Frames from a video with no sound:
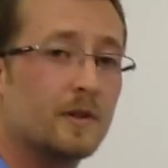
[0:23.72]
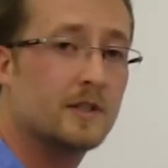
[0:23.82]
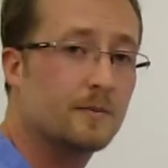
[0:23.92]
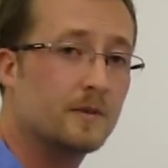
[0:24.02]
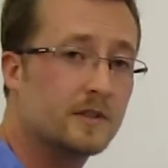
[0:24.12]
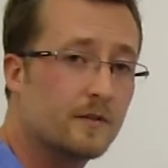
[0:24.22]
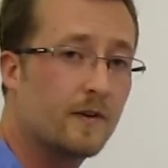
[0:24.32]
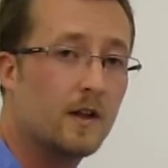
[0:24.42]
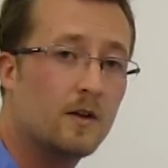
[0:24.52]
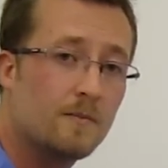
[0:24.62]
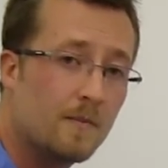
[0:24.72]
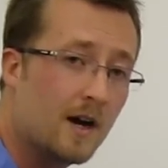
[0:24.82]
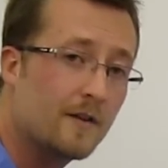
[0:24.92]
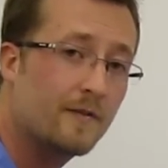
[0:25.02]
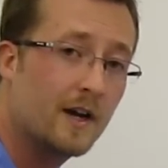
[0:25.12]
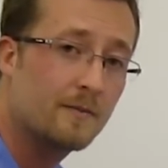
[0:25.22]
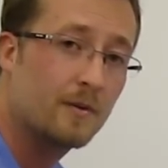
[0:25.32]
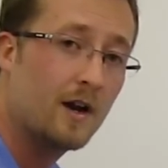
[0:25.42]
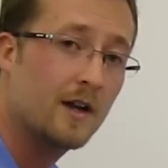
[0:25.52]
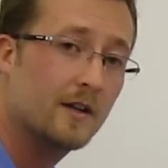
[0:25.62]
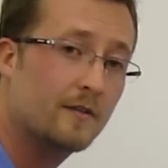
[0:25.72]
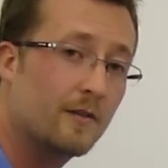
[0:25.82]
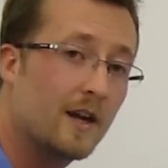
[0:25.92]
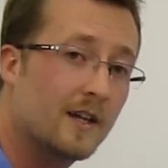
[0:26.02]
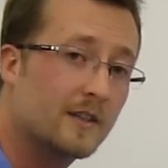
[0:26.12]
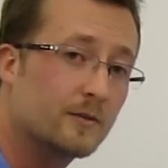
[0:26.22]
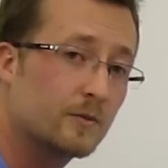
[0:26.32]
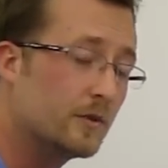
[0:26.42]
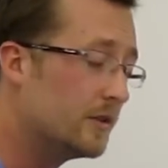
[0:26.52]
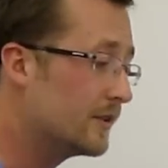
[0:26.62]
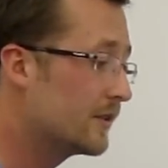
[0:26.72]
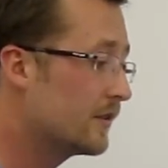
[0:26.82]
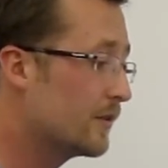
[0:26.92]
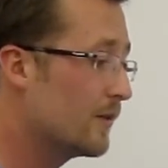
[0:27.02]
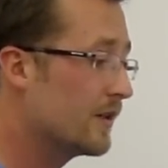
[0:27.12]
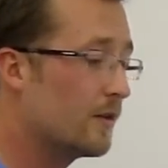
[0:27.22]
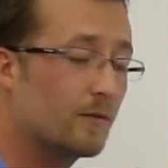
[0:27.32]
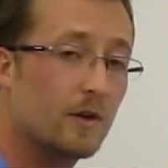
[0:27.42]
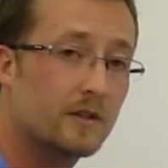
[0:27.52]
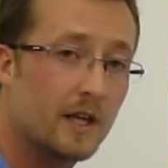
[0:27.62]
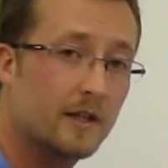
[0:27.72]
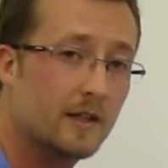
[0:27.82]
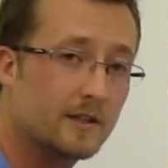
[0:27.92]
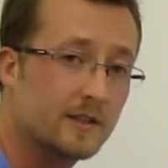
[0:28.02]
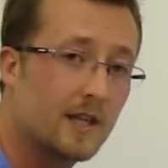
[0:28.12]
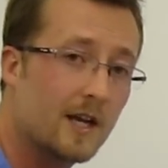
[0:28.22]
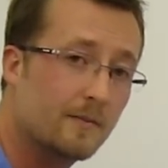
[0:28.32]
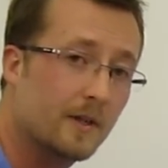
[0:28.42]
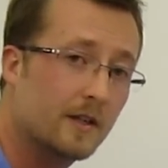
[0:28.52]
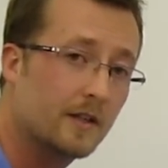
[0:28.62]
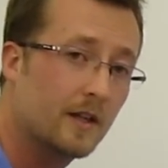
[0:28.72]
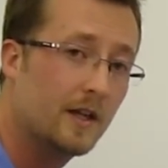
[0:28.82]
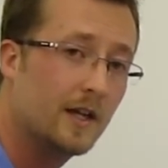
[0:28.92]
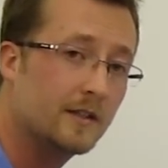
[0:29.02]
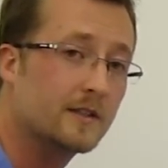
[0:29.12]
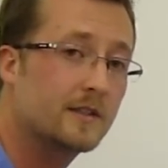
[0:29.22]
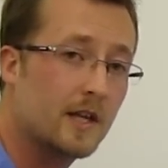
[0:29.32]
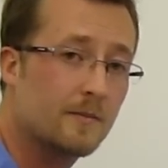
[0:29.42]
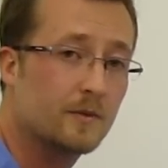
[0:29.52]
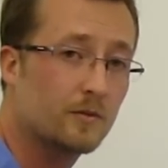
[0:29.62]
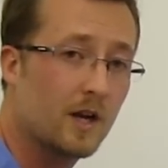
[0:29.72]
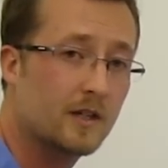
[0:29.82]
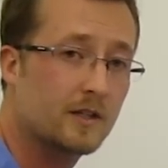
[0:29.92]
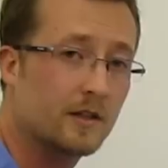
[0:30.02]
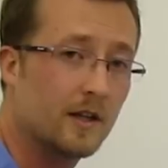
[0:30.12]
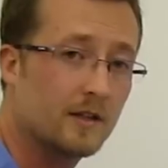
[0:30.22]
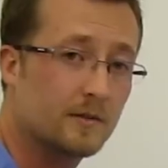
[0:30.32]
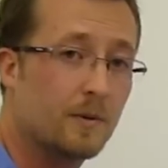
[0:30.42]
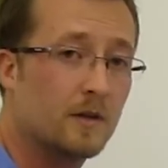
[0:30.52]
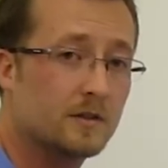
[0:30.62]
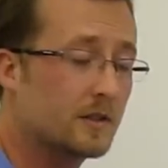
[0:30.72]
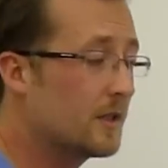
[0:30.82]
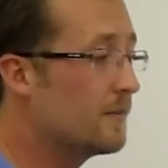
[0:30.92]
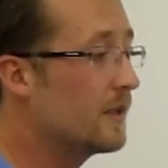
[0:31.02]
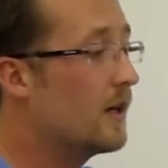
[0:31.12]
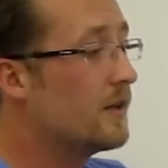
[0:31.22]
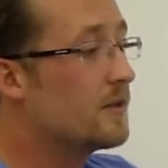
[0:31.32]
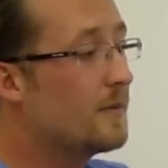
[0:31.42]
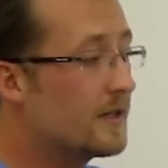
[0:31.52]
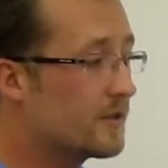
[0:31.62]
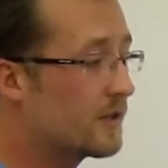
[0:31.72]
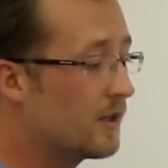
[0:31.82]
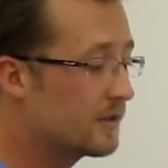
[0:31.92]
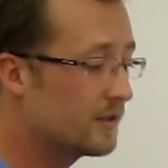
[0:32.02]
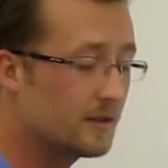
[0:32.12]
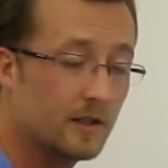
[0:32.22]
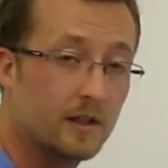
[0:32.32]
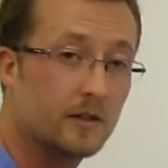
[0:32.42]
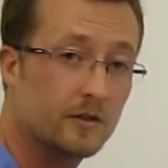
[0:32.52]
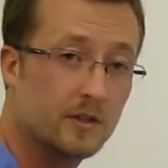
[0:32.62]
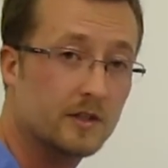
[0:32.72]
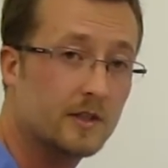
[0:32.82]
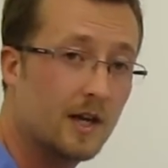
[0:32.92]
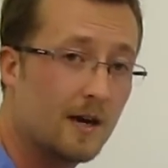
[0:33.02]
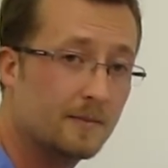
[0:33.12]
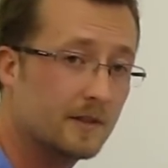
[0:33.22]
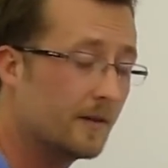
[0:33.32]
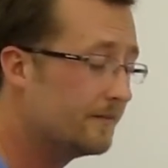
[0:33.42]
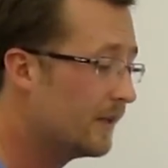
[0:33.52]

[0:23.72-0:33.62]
principles that follow modified Friet's rules to where they'll rotate and side bend in the same direction as opposed to some of the other major junctions that can do just the opposite.